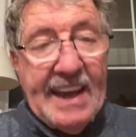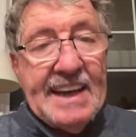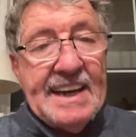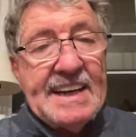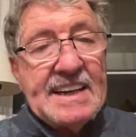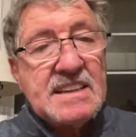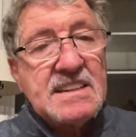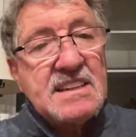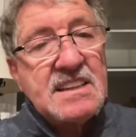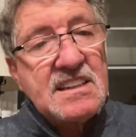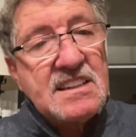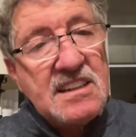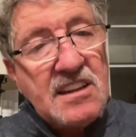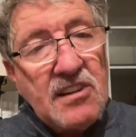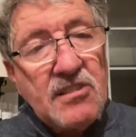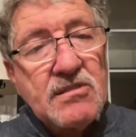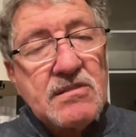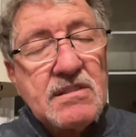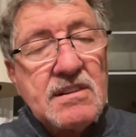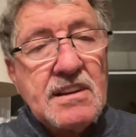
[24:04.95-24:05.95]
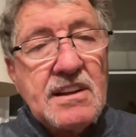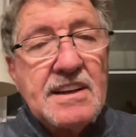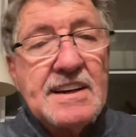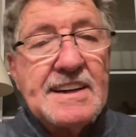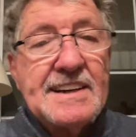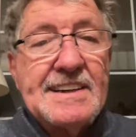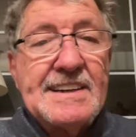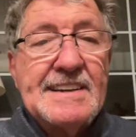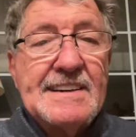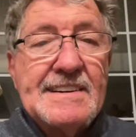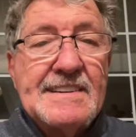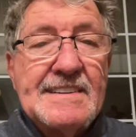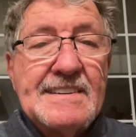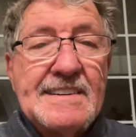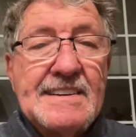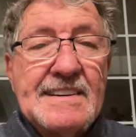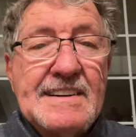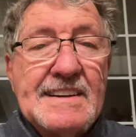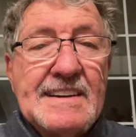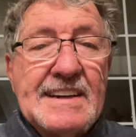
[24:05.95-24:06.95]
it's certainly,
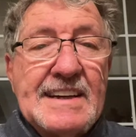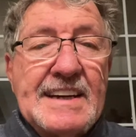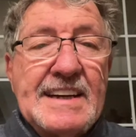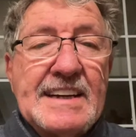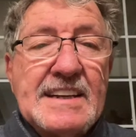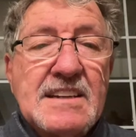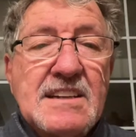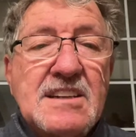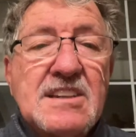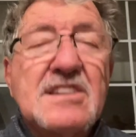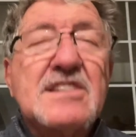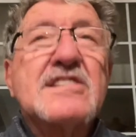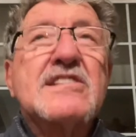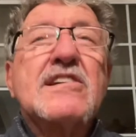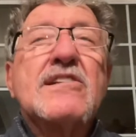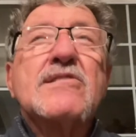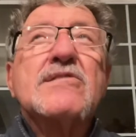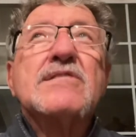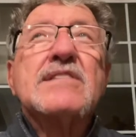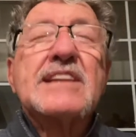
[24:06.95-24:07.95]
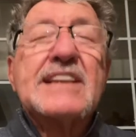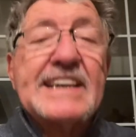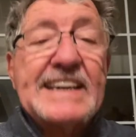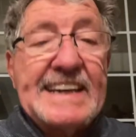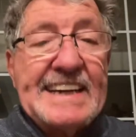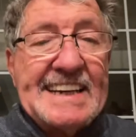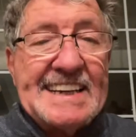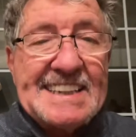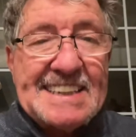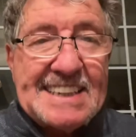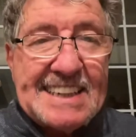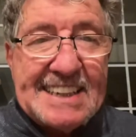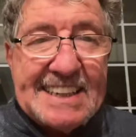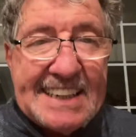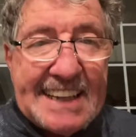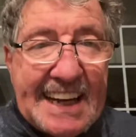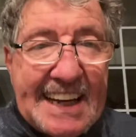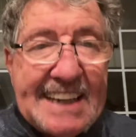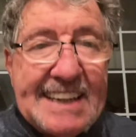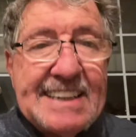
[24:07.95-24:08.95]
it certainly in
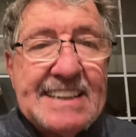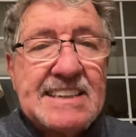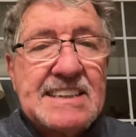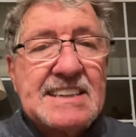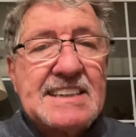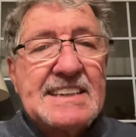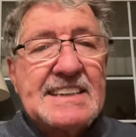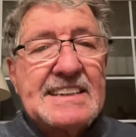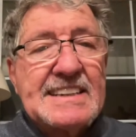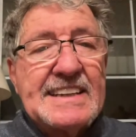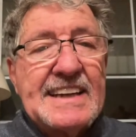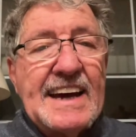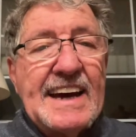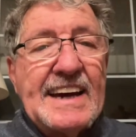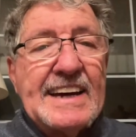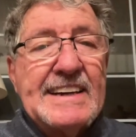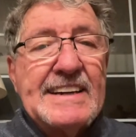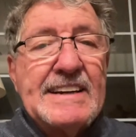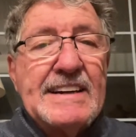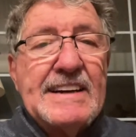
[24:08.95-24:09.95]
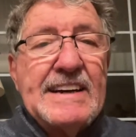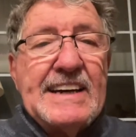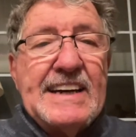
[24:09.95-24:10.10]
today's day,